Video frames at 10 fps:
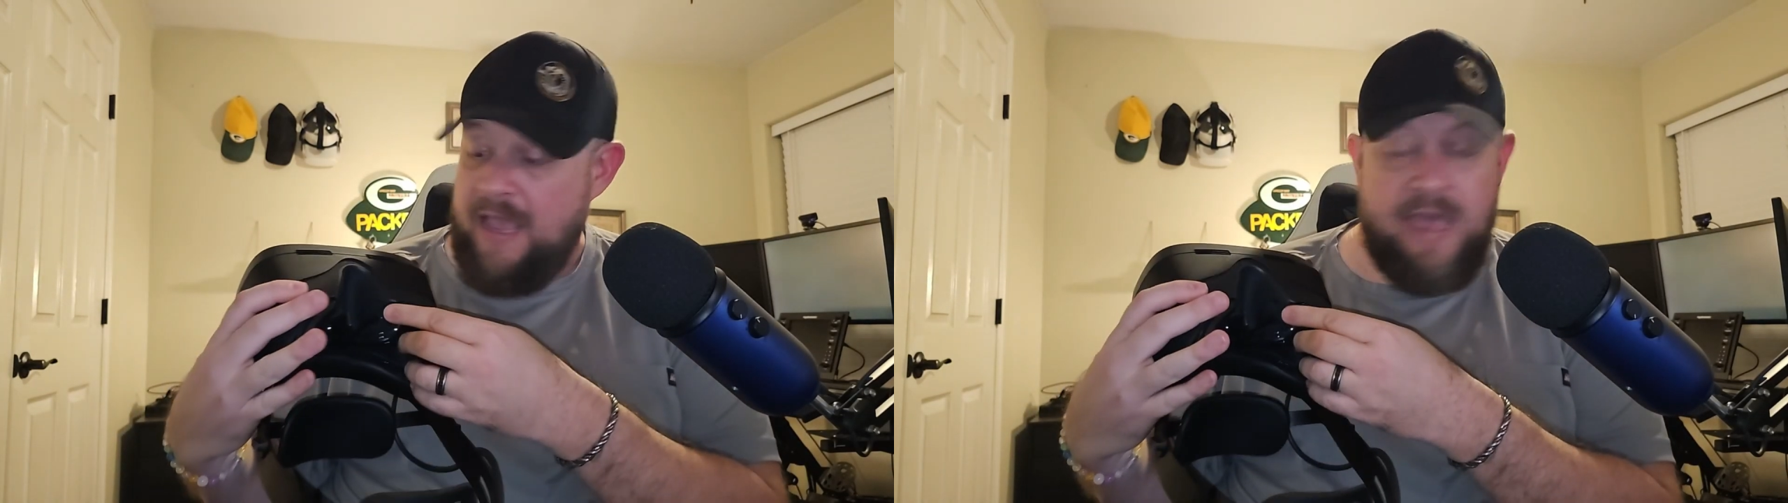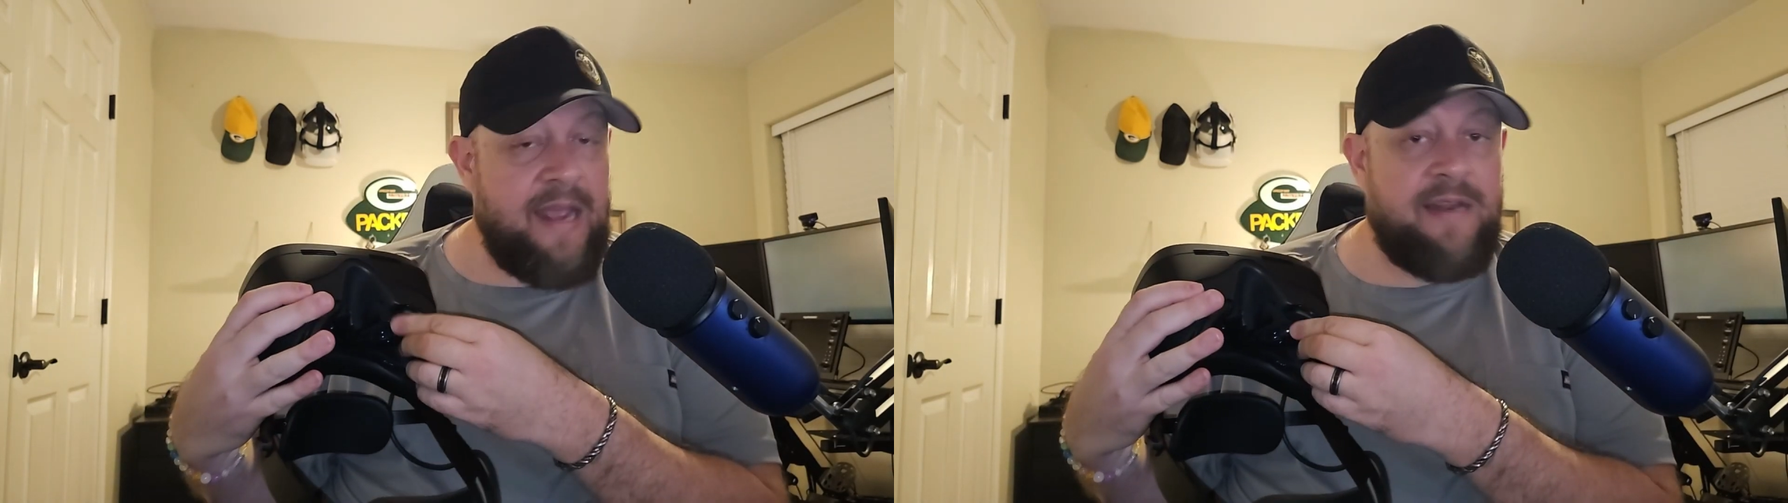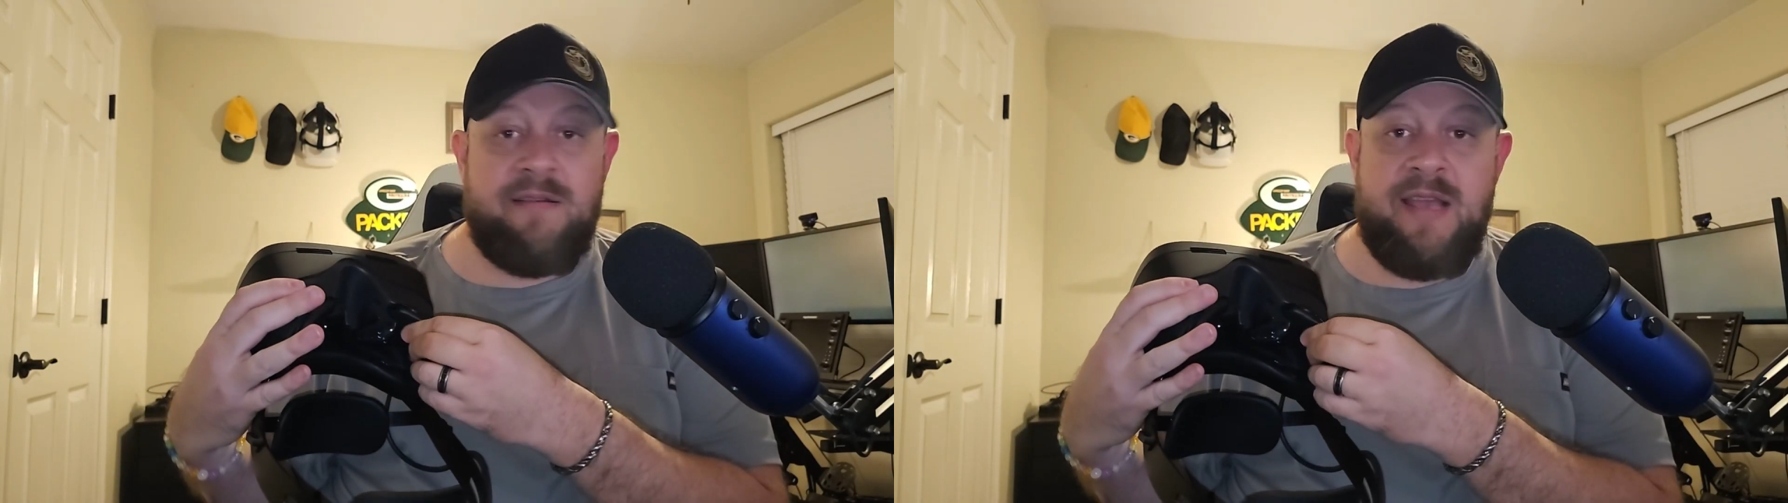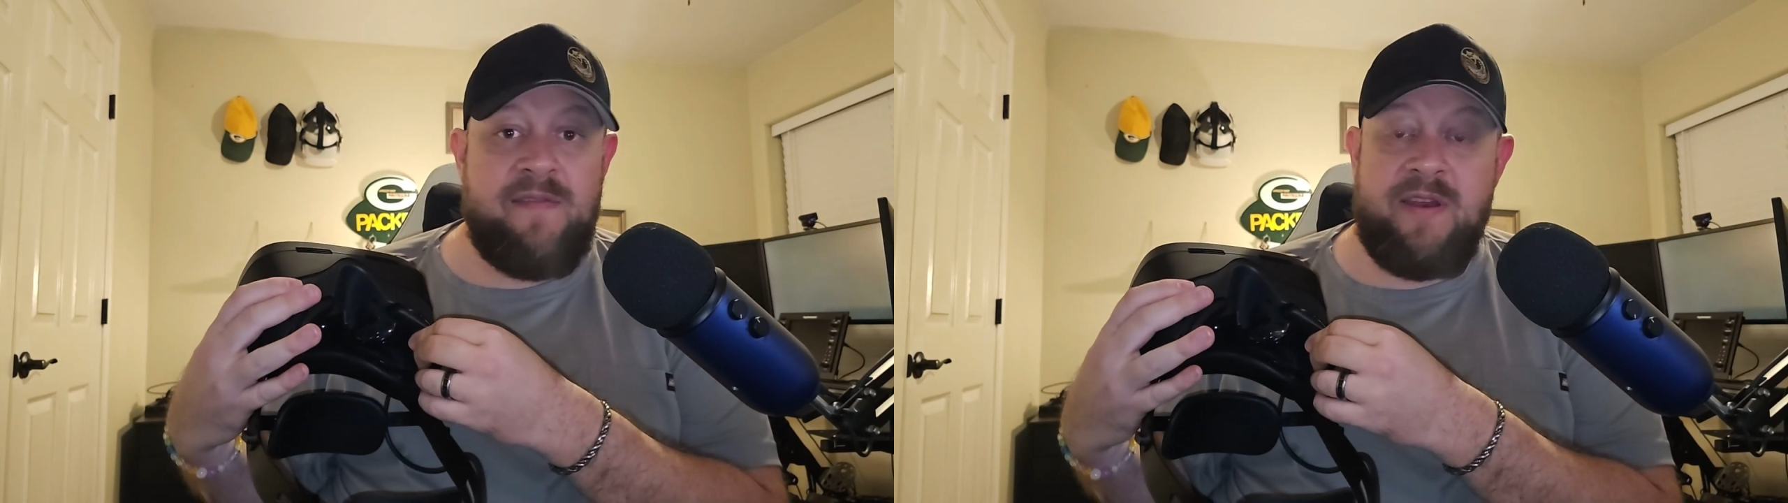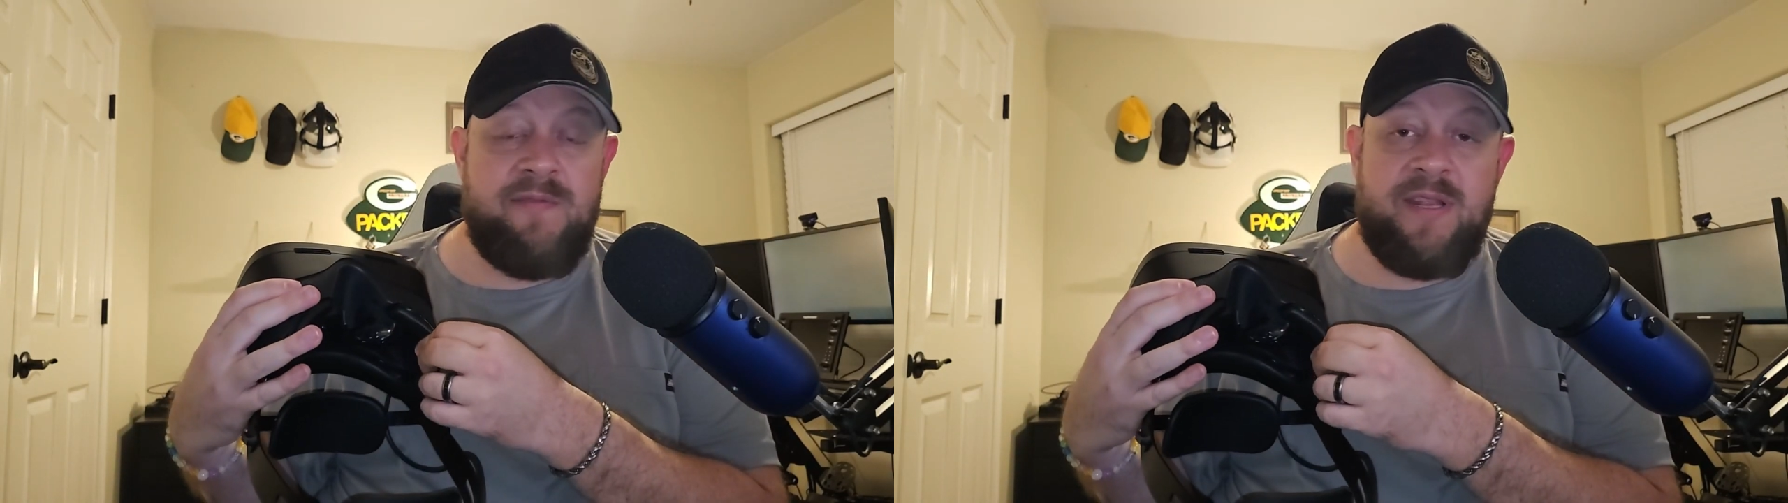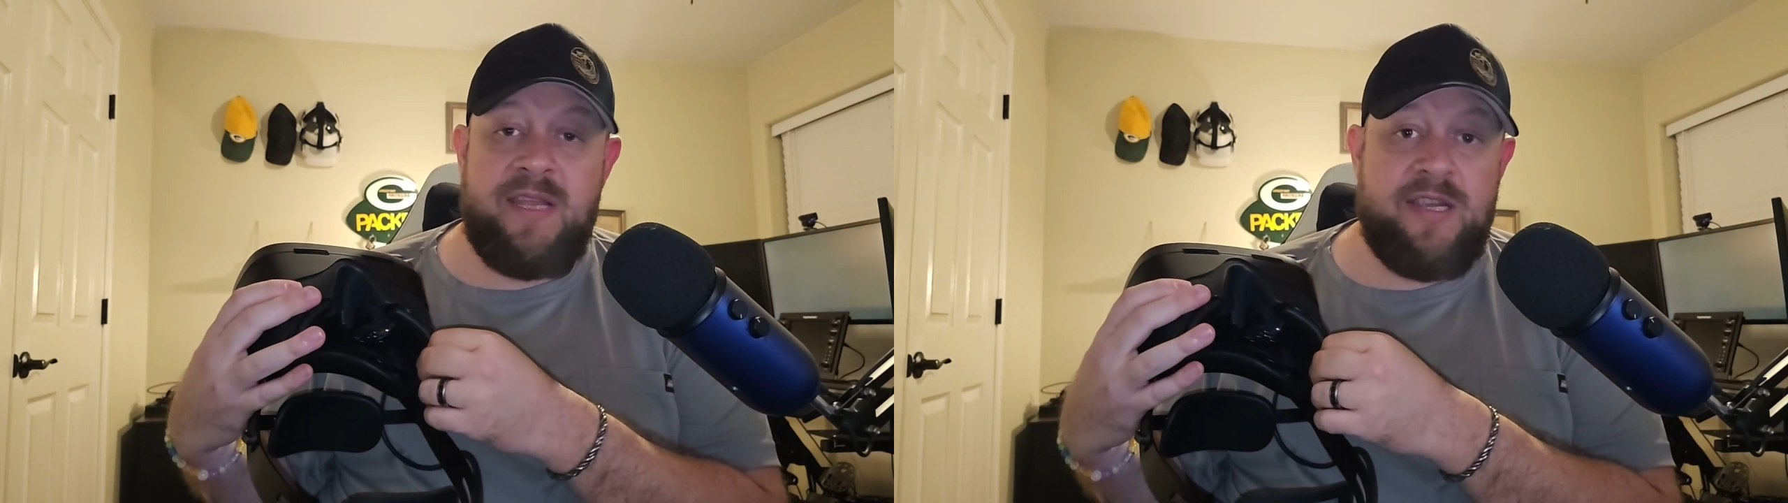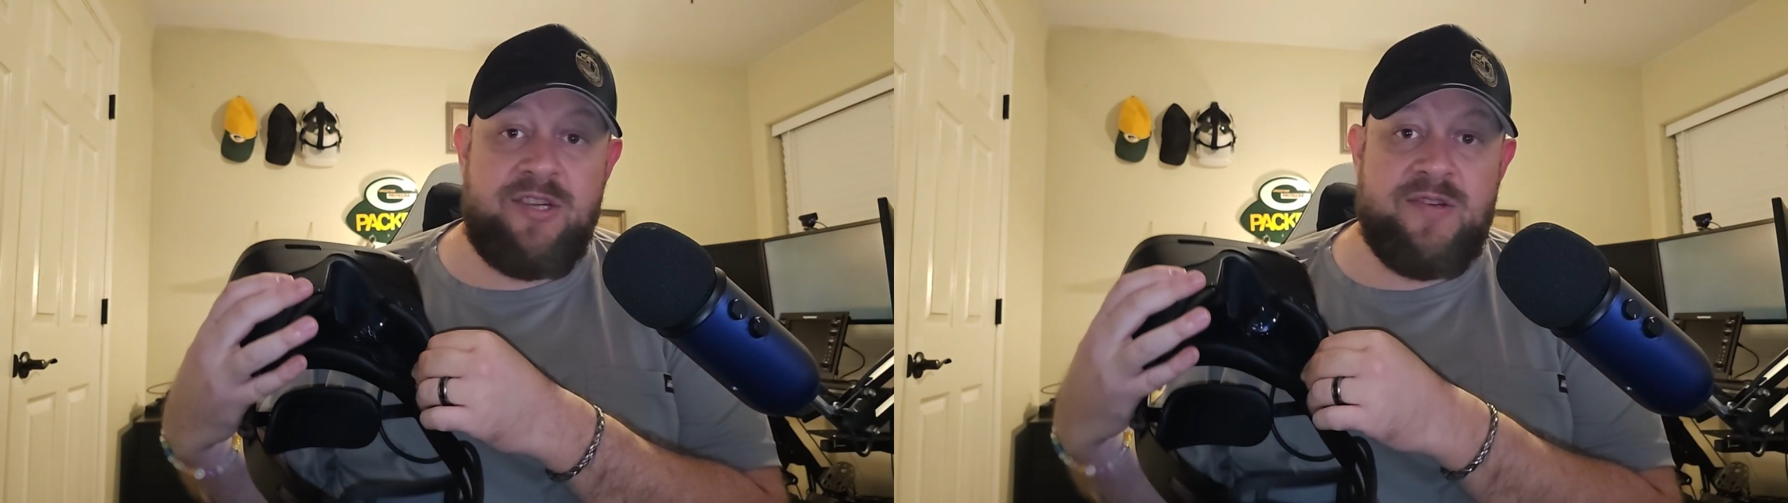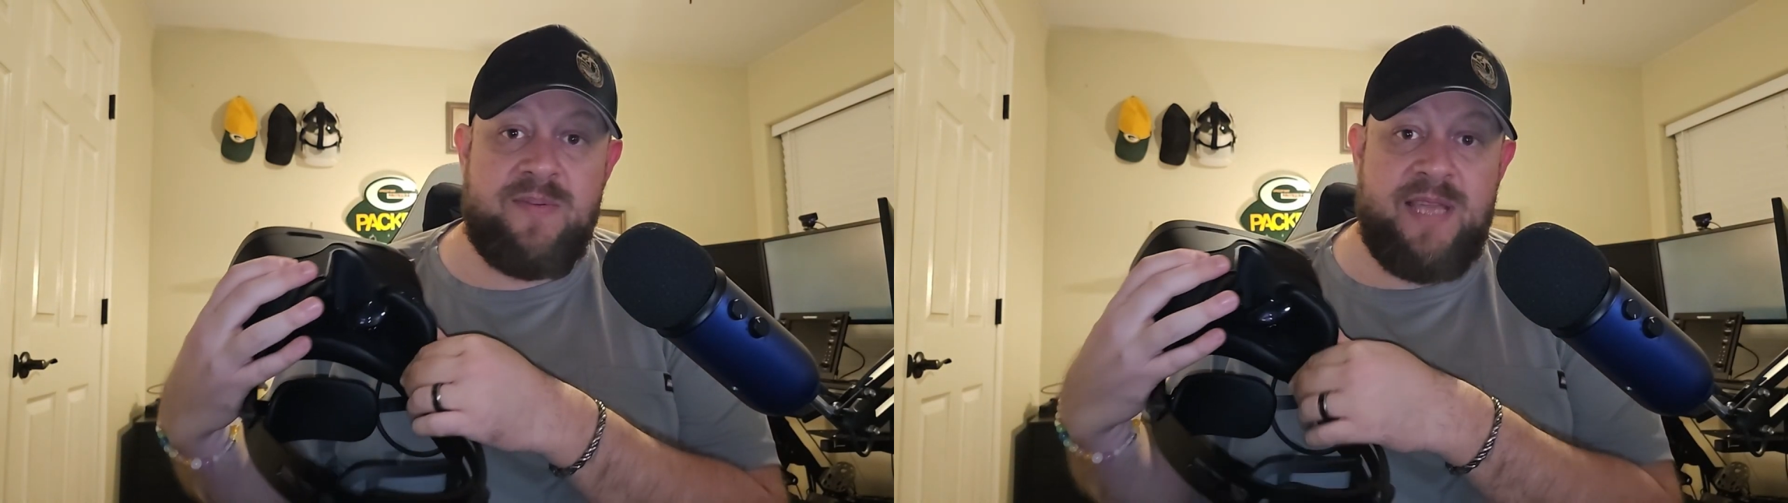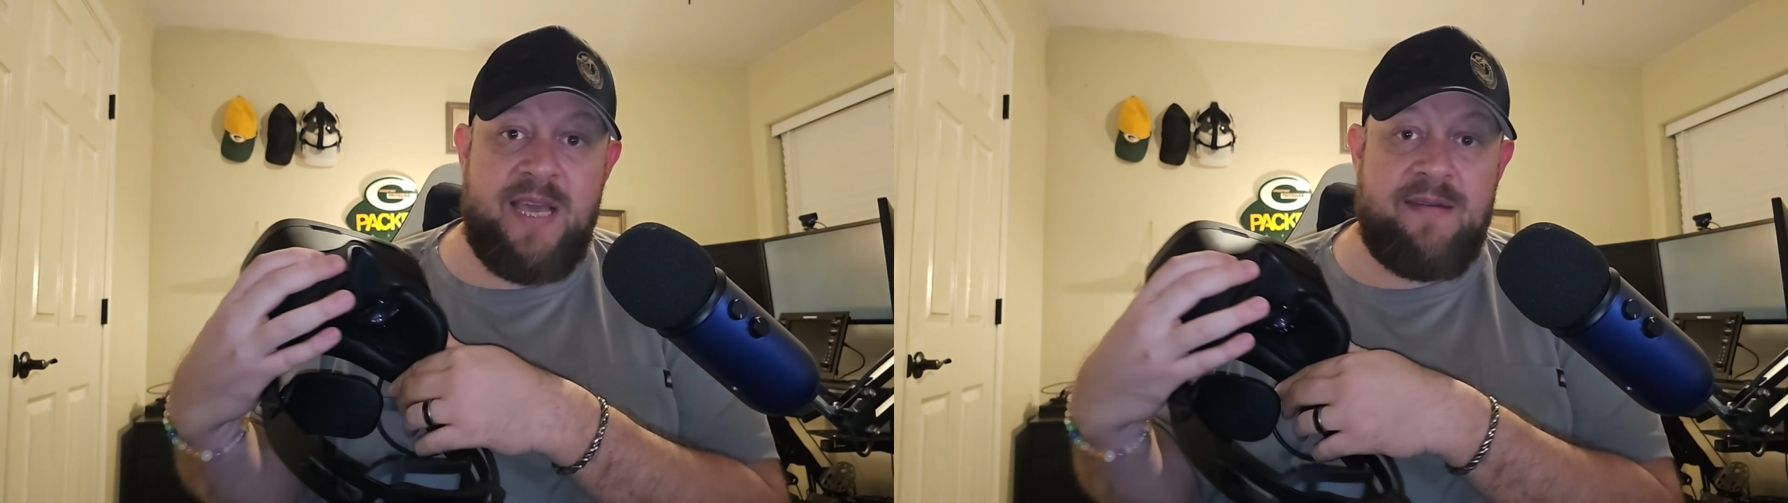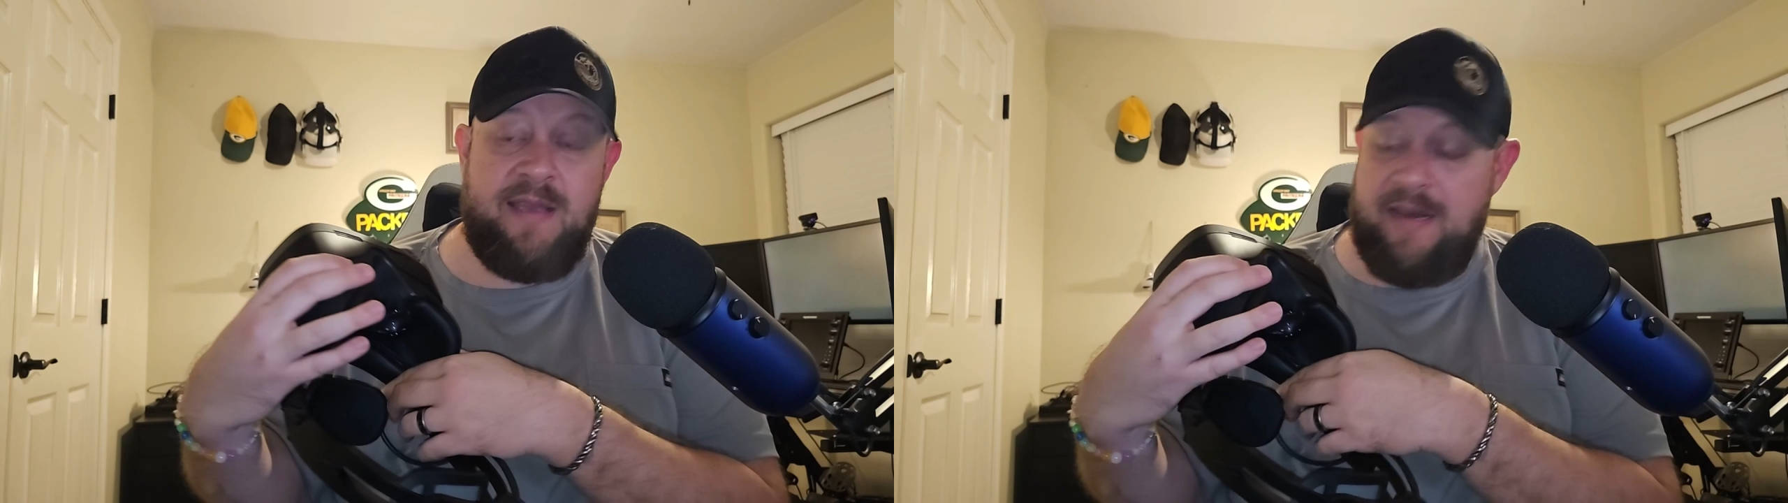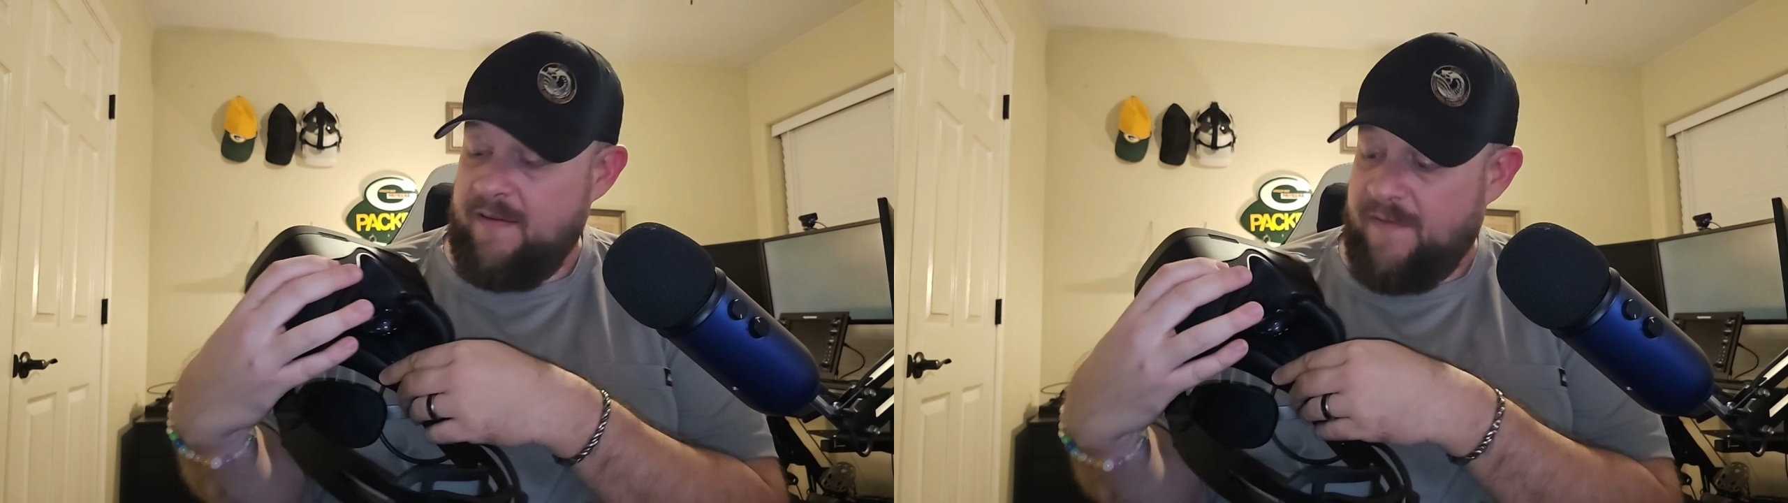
And I don't have any really issues with that. I didn't